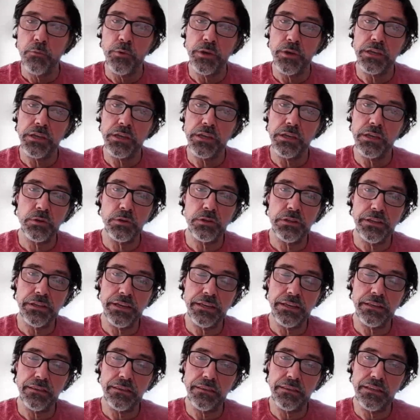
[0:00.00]
We can
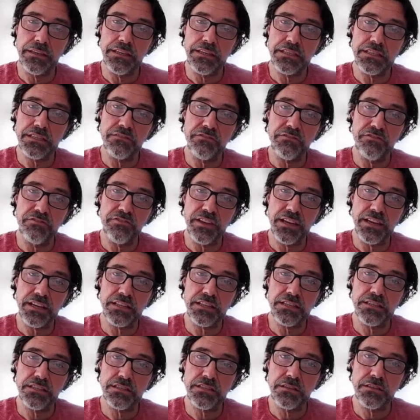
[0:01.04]
relate these
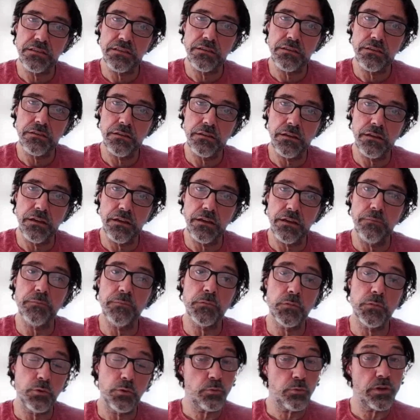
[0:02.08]
effects
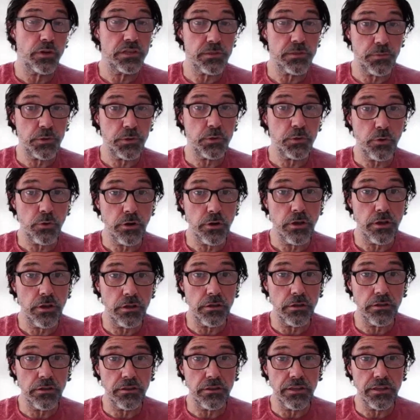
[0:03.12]
to respiratory
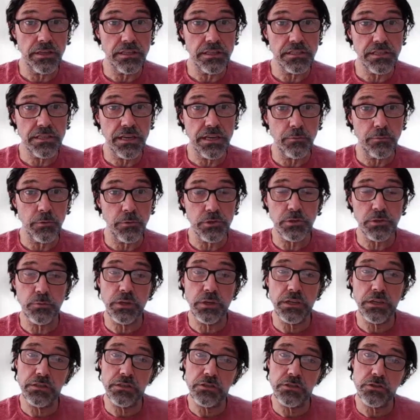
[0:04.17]
health in these animals. So
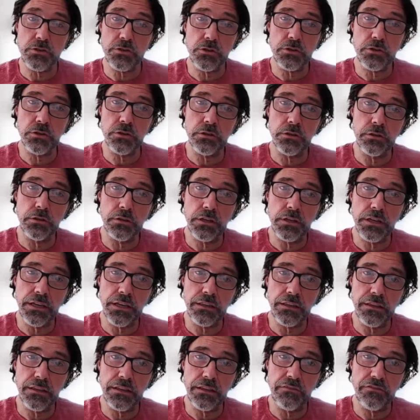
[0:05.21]
we can start to look
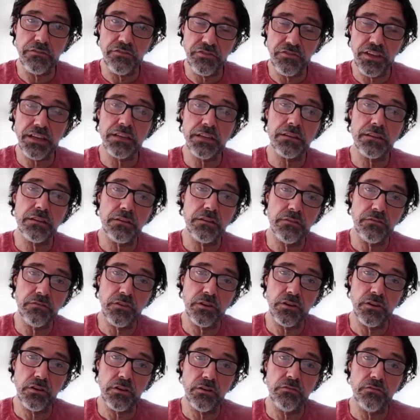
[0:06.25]
at the effect of